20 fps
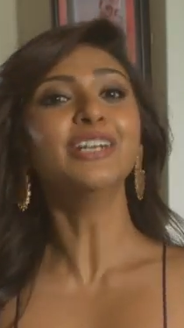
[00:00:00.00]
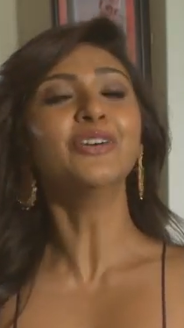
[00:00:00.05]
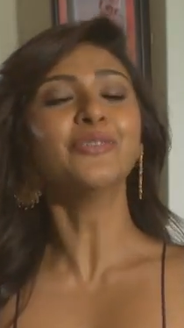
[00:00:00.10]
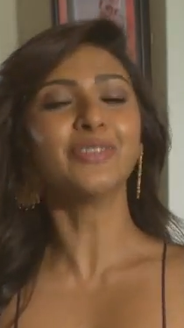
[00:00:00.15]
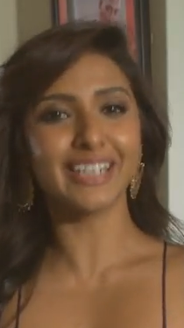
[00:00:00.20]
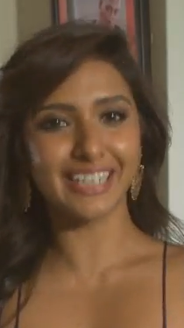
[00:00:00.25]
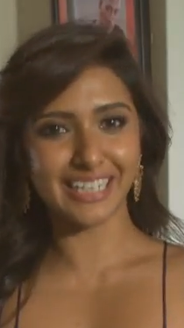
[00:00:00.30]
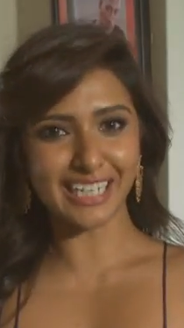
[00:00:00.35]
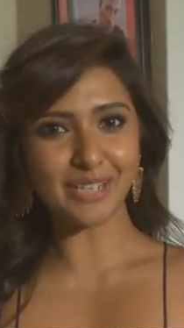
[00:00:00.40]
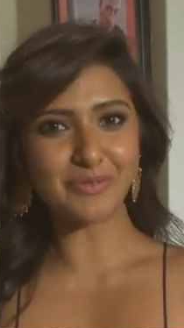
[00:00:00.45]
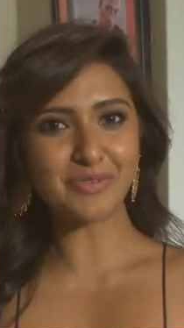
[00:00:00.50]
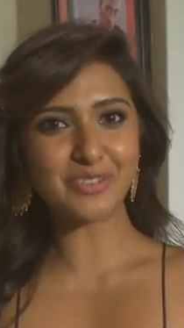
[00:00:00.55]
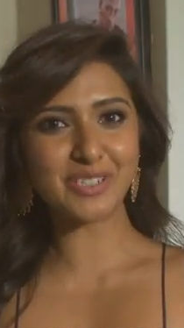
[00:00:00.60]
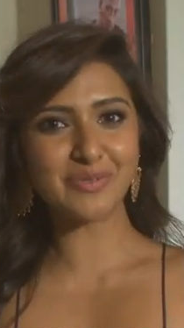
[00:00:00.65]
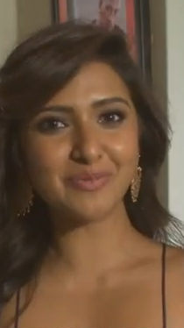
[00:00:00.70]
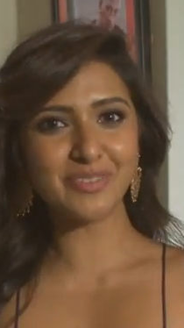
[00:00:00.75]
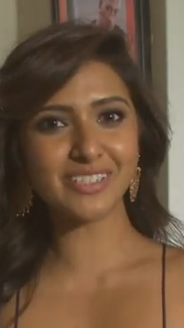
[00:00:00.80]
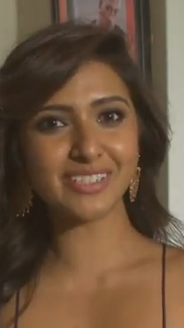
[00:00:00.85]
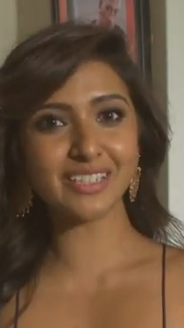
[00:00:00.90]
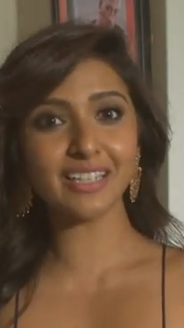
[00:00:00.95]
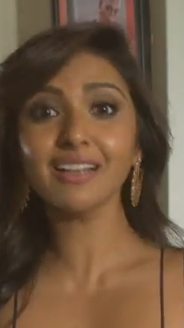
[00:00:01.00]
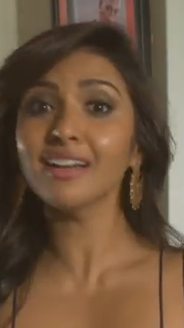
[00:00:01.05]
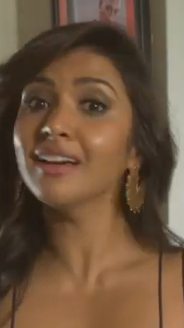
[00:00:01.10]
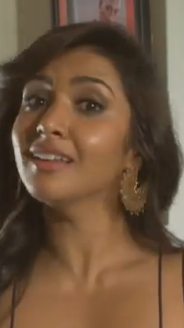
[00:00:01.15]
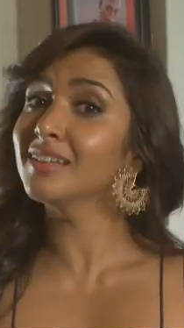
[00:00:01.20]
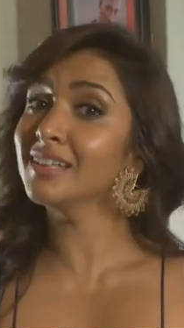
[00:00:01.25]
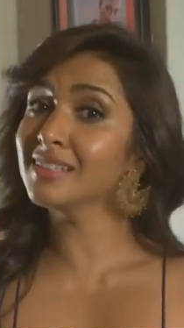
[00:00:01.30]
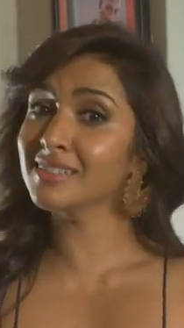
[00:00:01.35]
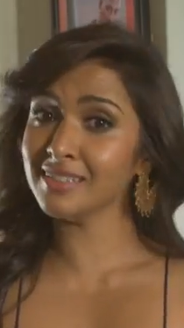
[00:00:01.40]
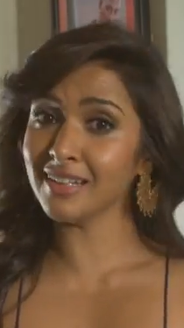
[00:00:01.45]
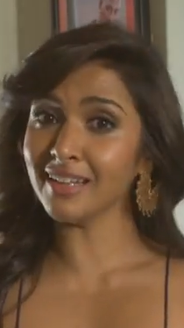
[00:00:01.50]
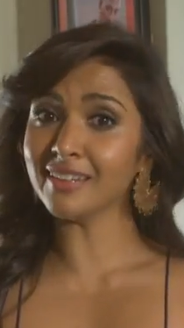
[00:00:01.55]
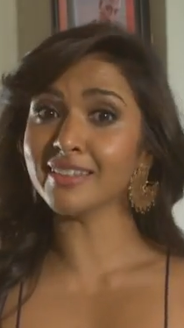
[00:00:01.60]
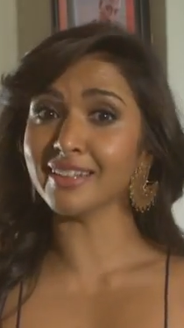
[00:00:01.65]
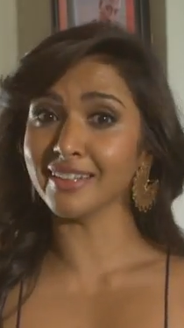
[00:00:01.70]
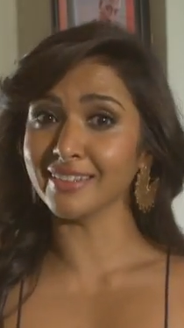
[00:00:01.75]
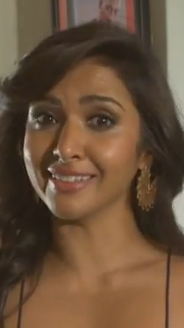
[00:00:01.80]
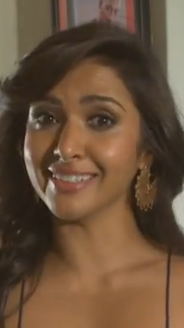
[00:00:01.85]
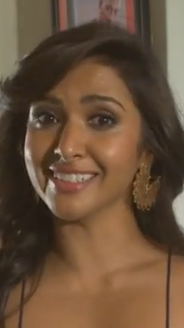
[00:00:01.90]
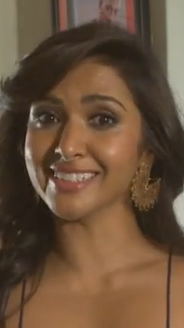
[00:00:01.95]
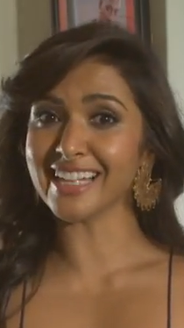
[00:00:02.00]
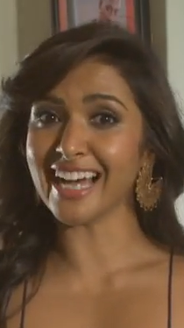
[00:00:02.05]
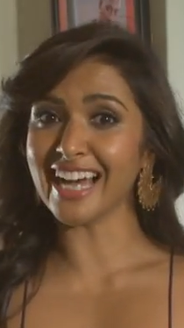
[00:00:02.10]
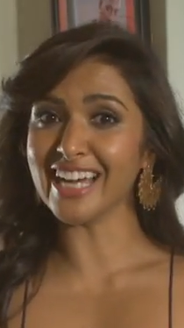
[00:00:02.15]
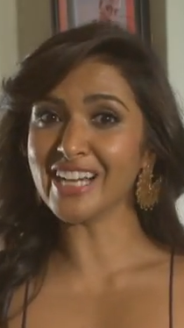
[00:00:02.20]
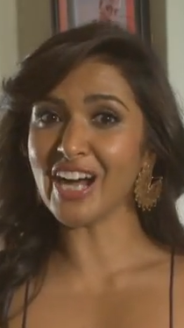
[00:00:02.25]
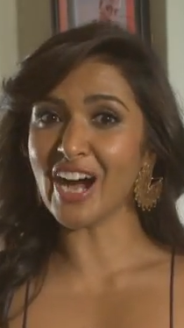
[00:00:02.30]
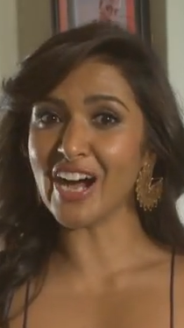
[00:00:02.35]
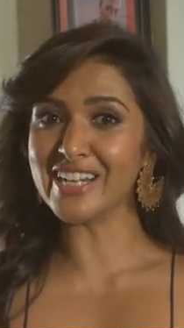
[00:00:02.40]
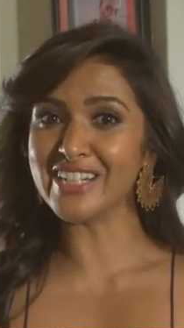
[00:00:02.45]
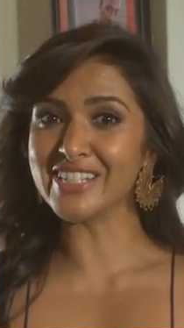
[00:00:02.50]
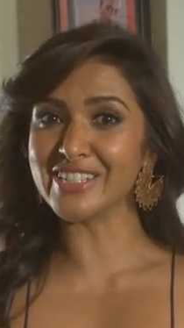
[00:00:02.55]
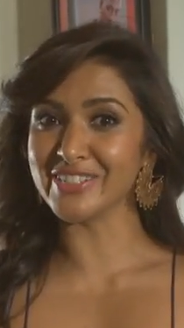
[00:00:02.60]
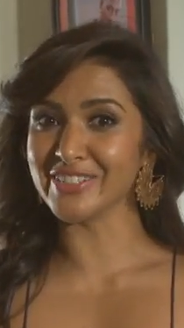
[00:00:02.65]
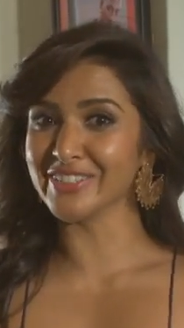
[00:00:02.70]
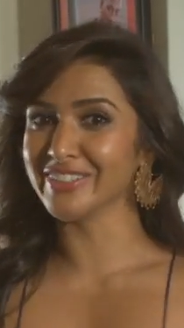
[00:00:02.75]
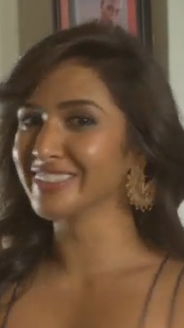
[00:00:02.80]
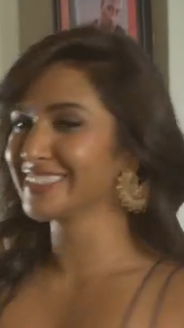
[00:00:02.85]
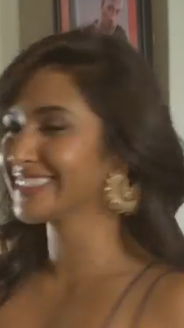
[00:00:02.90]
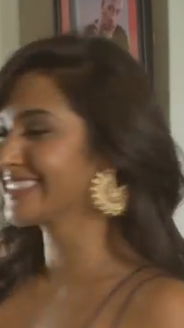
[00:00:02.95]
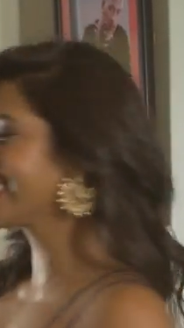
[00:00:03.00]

When it comes to music, there's nothing this guy can't do.